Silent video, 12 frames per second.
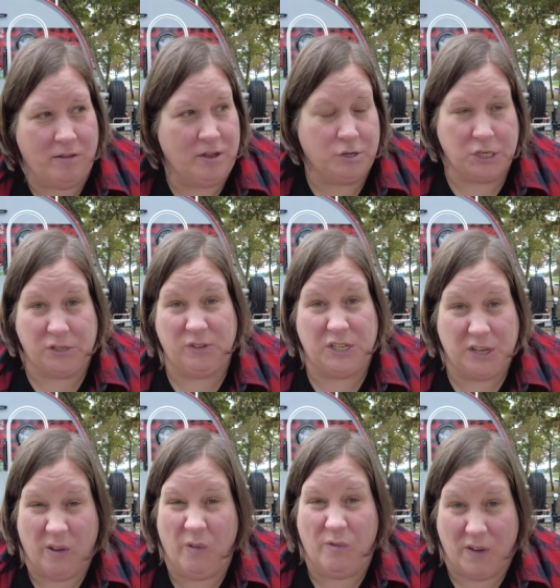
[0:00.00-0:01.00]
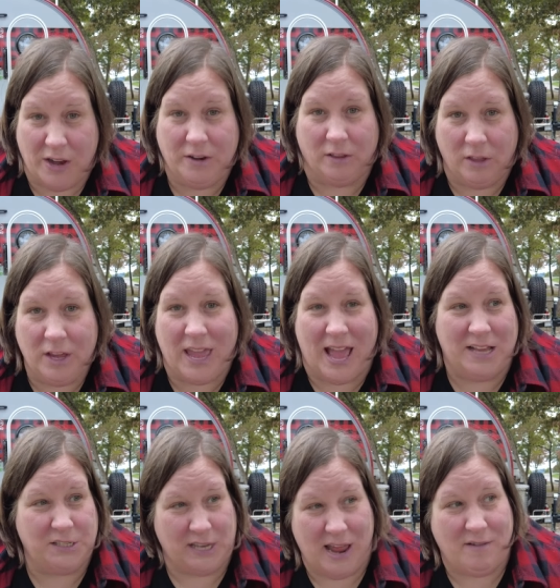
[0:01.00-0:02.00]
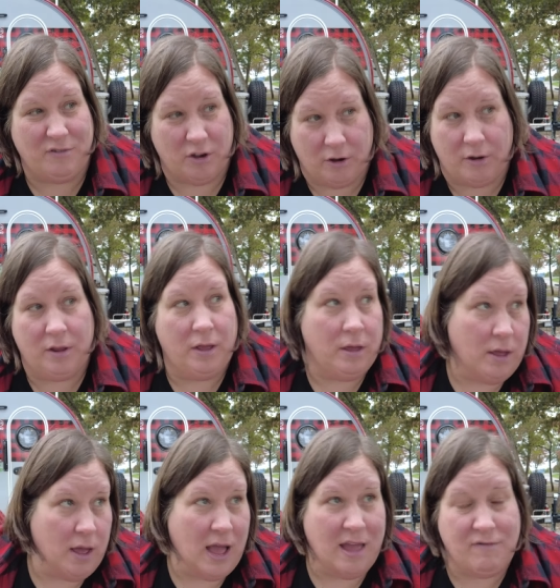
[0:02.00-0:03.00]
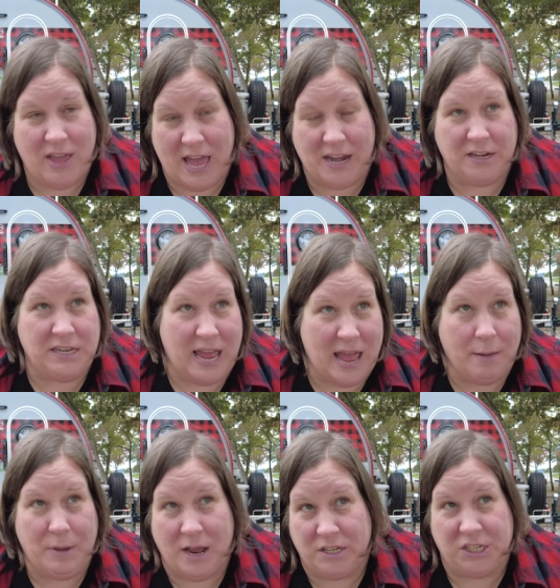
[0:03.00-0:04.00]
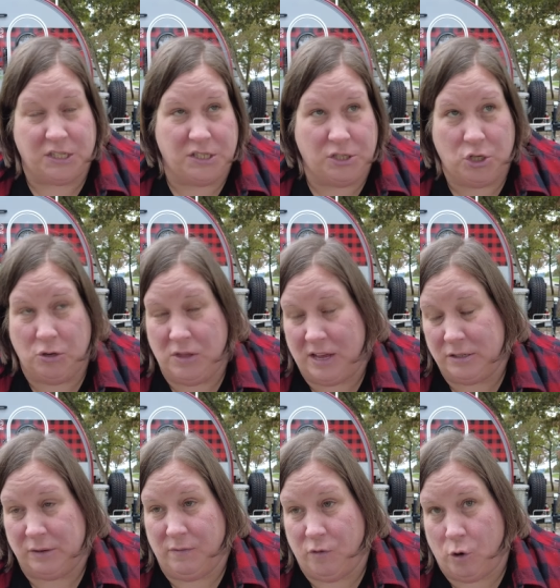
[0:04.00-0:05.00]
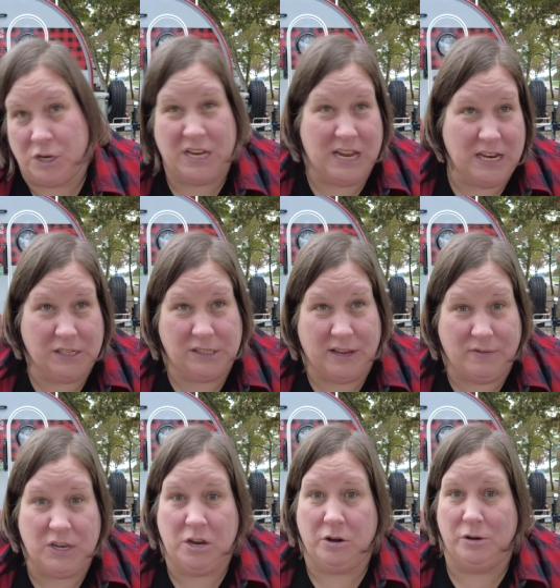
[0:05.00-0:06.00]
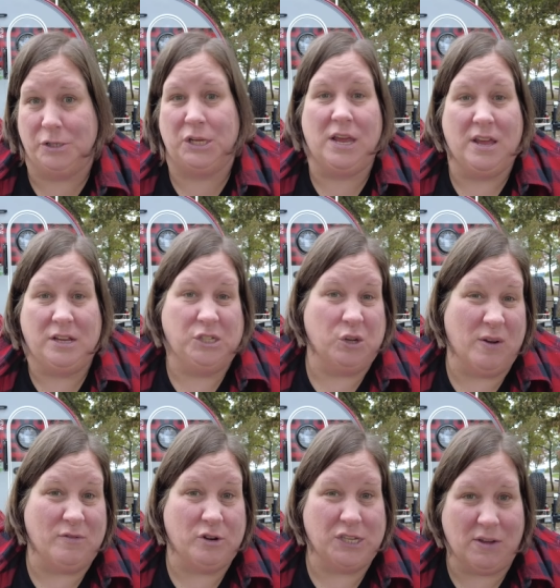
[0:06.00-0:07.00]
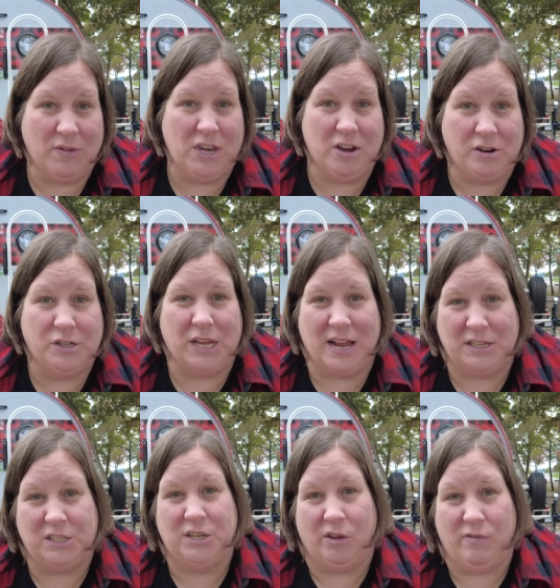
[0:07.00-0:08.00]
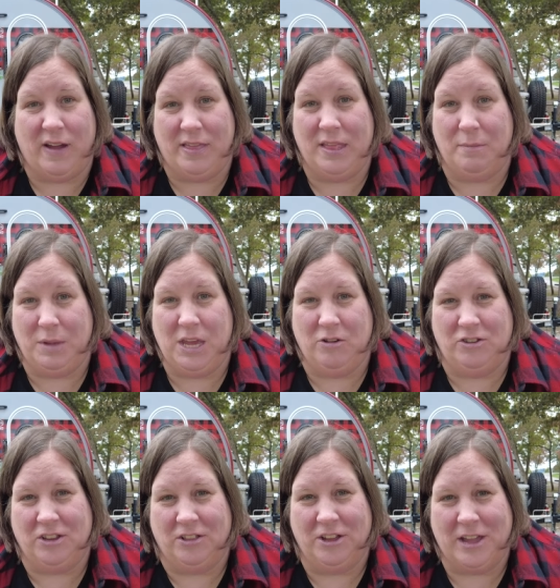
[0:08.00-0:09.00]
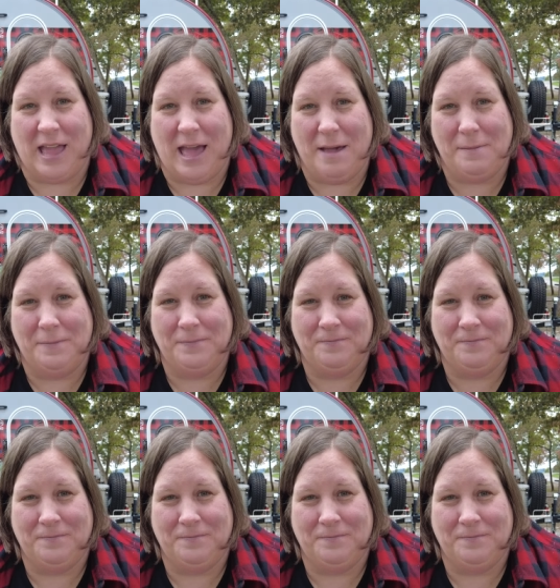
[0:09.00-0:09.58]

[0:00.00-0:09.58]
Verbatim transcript: They're just still fun to look at after I've had a tab now since 2014, seven years. So after seven years, I still find them cute to look at.